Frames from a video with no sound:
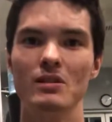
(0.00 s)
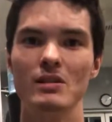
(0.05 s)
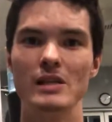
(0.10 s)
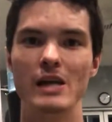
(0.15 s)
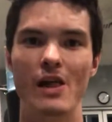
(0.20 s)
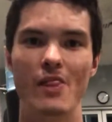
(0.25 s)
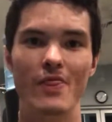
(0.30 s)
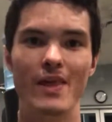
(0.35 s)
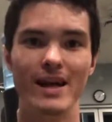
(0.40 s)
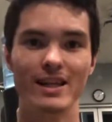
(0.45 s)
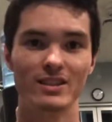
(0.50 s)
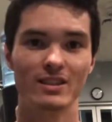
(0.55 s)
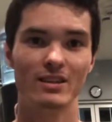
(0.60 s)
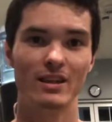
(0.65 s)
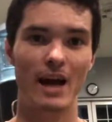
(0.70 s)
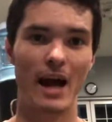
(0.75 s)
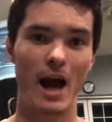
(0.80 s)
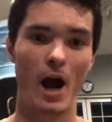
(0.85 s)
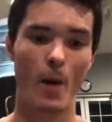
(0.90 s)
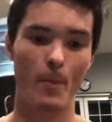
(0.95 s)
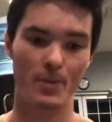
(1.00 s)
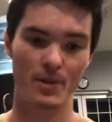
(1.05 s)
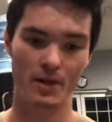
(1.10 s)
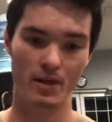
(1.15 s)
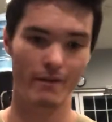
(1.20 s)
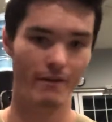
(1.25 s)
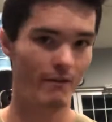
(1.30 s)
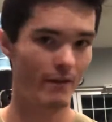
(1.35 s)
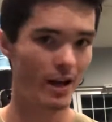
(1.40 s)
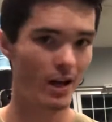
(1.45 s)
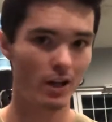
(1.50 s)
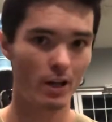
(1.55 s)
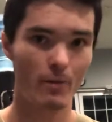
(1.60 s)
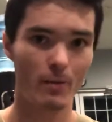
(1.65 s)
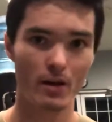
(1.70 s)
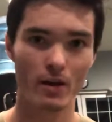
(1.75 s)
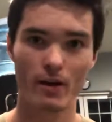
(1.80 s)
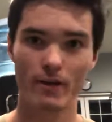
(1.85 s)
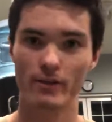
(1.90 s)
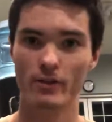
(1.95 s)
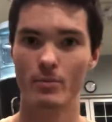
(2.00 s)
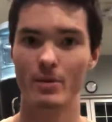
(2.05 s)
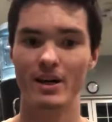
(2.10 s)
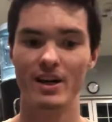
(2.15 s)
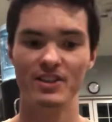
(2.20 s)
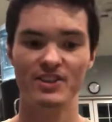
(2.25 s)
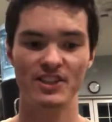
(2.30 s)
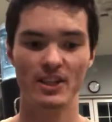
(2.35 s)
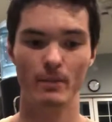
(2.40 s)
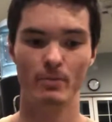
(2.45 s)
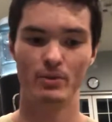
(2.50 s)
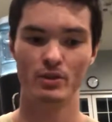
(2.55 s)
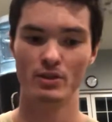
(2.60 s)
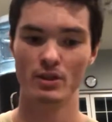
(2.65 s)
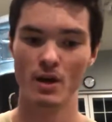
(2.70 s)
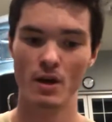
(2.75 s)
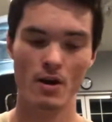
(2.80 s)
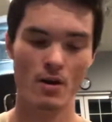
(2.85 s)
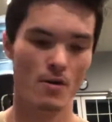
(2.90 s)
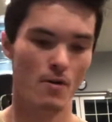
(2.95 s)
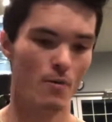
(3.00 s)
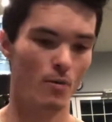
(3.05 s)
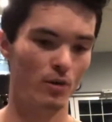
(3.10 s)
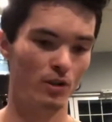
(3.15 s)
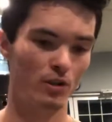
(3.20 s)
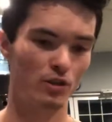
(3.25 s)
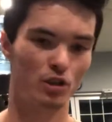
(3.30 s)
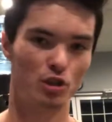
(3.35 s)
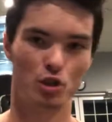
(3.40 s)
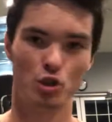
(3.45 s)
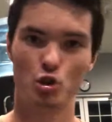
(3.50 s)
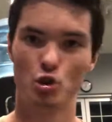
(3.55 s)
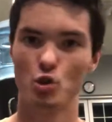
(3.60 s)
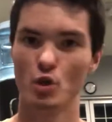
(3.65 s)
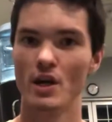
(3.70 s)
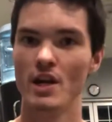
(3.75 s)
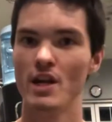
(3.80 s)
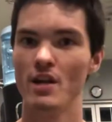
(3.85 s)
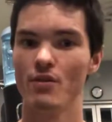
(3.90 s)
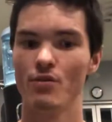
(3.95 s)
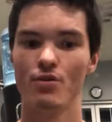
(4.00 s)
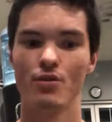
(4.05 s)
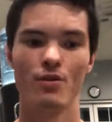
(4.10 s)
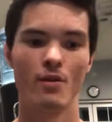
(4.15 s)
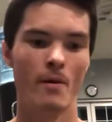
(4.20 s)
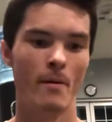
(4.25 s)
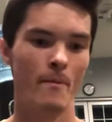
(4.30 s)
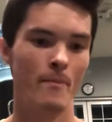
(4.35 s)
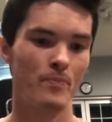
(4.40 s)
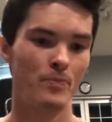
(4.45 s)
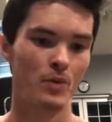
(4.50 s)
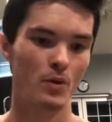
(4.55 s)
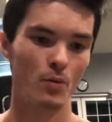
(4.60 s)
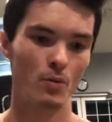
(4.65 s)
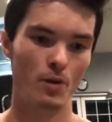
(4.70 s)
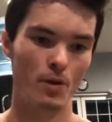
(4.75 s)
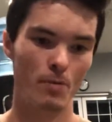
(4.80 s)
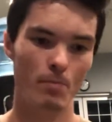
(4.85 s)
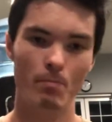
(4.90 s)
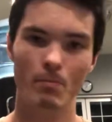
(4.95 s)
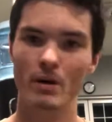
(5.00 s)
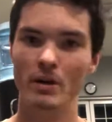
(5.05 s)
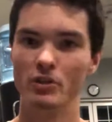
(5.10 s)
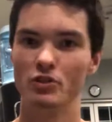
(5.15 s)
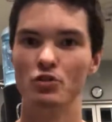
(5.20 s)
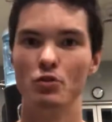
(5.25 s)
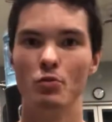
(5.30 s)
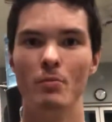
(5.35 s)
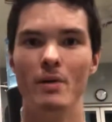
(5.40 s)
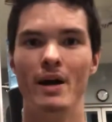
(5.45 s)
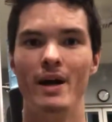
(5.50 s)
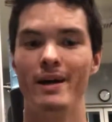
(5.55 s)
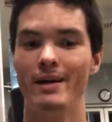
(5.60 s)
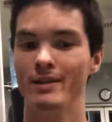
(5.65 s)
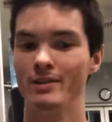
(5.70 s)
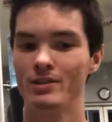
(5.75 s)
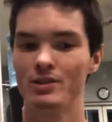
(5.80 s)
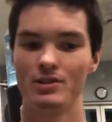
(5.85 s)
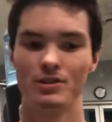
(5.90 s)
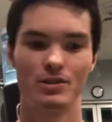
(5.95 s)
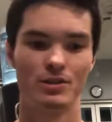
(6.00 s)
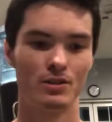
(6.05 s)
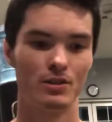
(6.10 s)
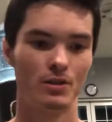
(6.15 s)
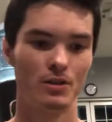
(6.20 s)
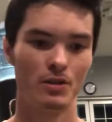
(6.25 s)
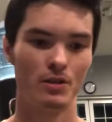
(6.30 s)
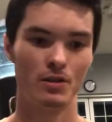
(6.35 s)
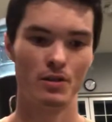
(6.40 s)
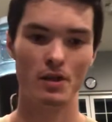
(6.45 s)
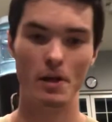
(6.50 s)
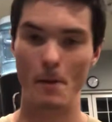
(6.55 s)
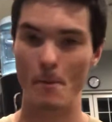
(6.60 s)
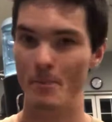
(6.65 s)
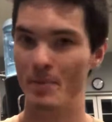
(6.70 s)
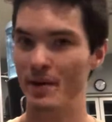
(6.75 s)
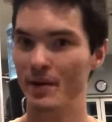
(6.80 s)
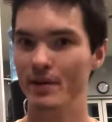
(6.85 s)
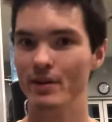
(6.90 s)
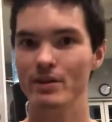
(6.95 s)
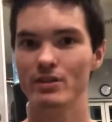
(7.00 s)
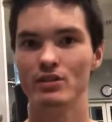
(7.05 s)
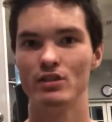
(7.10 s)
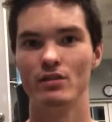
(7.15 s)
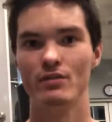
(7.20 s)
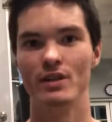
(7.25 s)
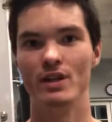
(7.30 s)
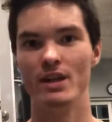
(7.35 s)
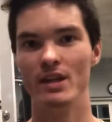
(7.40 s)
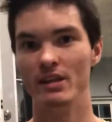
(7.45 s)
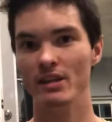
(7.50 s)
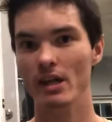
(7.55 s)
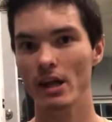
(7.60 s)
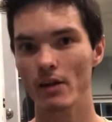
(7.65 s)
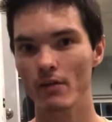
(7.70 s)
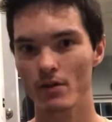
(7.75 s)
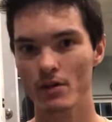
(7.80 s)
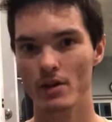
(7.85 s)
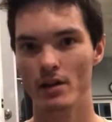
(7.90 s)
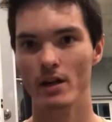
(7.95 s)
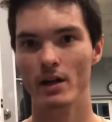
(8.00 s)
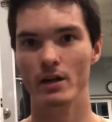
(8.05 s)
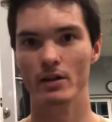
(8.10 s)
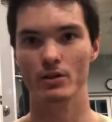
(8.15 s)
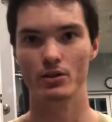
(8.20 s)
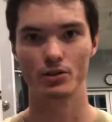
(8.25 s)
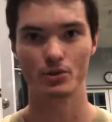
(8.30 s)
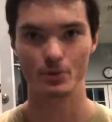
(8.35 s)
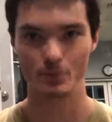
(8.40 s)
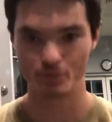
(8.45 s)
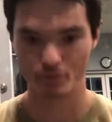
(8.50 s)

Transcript: And that's going to help the development of your biceps with strength, with muscle mass, the appearance of it, everything else.